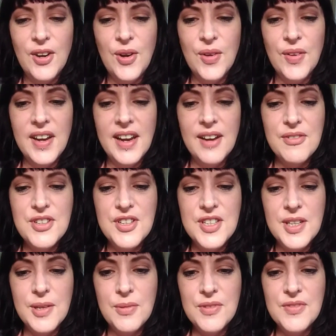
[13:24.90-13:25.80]
on how to
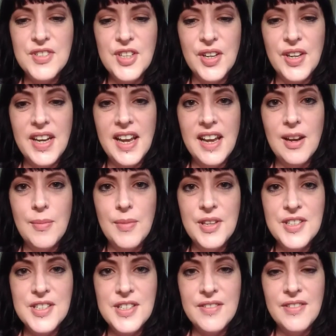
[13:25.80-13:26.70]
deal with certain
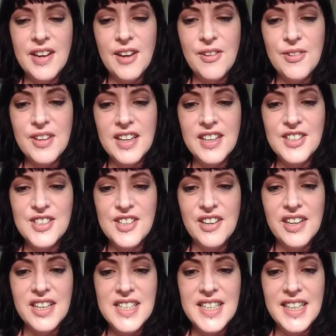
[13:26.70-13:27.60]
elements of health
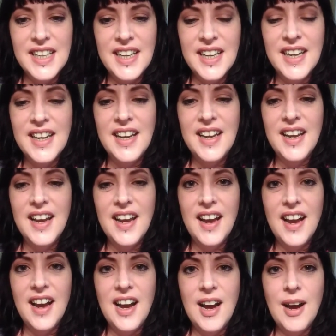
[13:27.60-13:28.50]
anxiety,
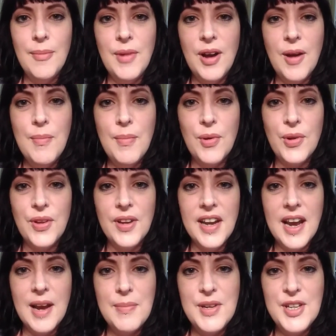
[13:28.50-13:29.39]
I'm more
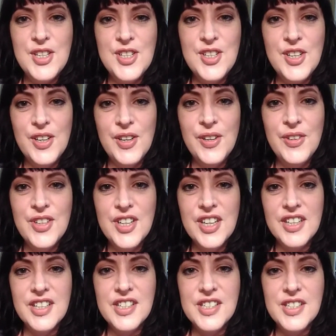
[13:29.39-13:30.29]
than happy to do.
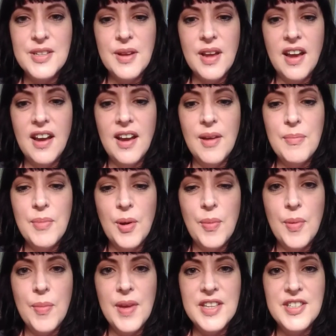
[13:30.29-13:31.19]
Just
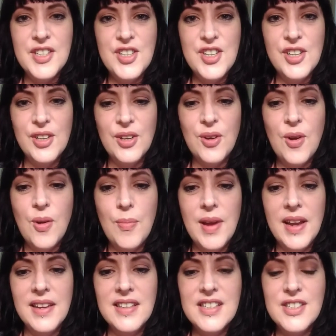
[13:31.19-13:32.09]
pop a message in the
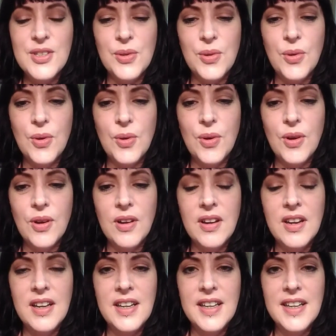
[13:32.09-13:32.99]
comments,
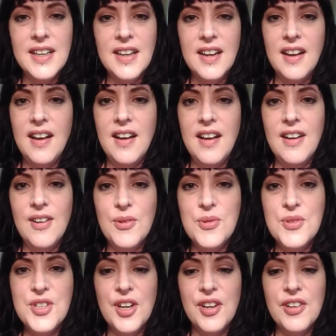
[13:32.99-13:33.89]
or
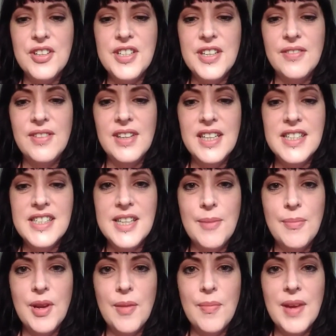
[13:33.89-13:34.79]
alternatively
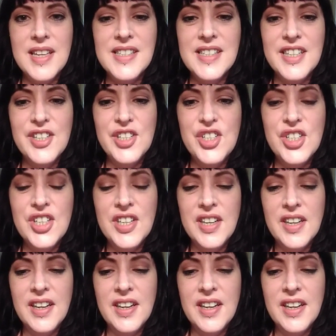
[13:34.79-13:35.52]
send me a message.